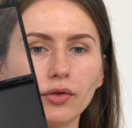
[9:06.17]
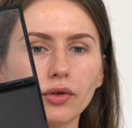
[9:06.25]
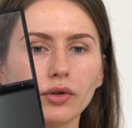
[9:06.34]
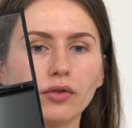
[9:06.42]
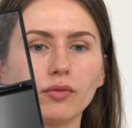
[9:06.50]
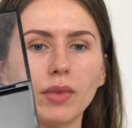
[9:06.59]
a
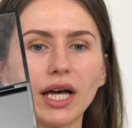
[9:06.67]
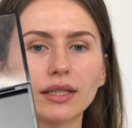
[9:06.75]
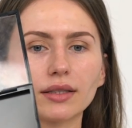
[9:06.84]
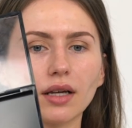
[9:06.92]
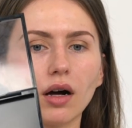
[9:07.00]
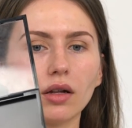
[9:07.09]
few of
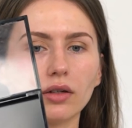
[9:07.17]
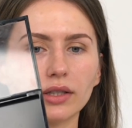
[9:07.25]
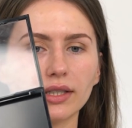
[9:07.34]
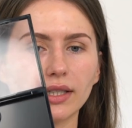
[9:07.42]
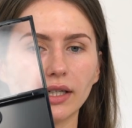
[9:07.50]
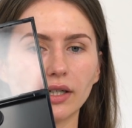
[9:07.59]
Matte's
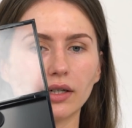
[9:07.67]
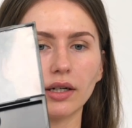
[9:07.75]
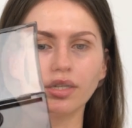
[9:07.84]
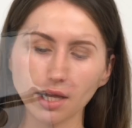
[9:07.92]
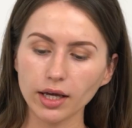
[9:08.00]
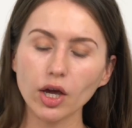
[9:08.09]
colors
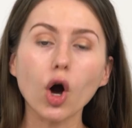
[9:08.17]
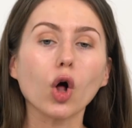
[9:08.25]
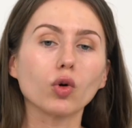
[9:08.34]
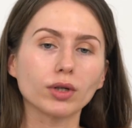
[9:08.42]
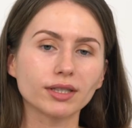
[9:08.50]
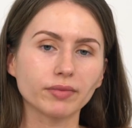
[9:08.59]
here. He
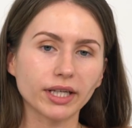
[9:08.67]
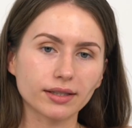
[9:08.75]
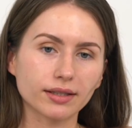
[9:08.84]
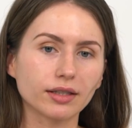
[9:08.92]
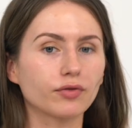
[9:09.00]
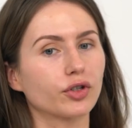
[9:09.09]
always
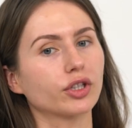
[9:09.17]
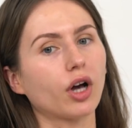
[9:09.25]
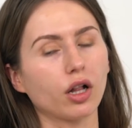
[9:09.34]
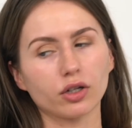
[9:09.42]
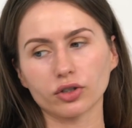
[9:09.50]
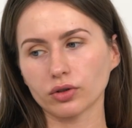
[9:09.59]
mixes different
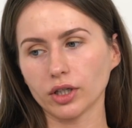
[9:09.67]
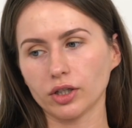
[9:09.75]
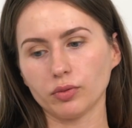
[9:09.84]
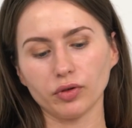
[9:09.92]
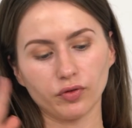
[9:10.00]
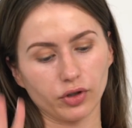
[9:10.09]
colors together
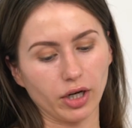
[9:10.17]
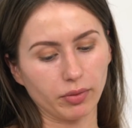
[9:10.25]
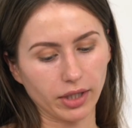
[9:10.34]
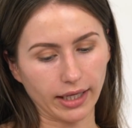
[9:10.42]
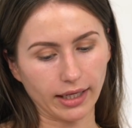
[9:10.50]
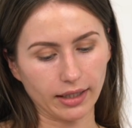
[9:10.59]
before
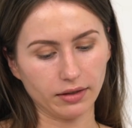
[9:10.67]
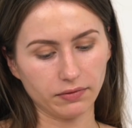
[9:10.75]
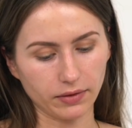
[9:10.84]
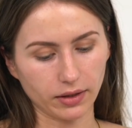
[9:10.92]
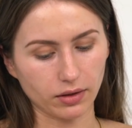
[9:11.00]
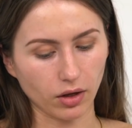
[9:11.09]
applying
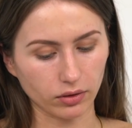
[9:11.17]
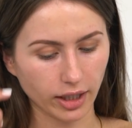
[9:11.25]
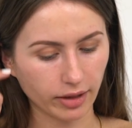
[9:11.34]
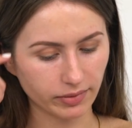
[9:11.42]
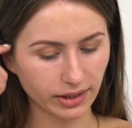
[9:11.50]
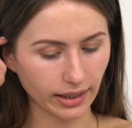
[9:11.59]
anything on
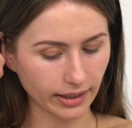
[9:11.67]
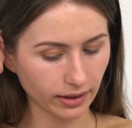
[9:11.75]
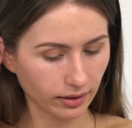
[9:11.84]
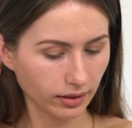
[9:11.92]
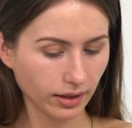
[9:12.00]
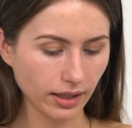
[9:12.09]
Kim's lid.
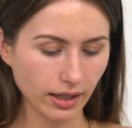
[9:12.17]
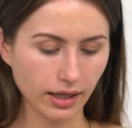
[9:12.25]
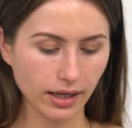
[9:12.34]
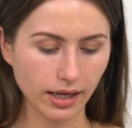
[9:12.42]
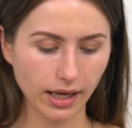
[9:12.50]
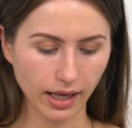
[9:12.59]

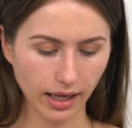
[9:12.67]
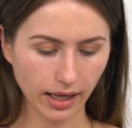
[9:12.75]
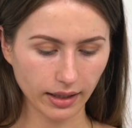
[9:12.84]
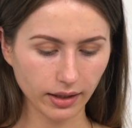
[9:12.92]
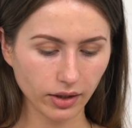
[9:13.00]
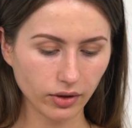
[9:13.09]

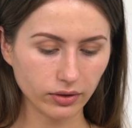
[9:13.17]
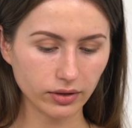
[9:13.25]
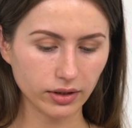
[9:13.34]
And he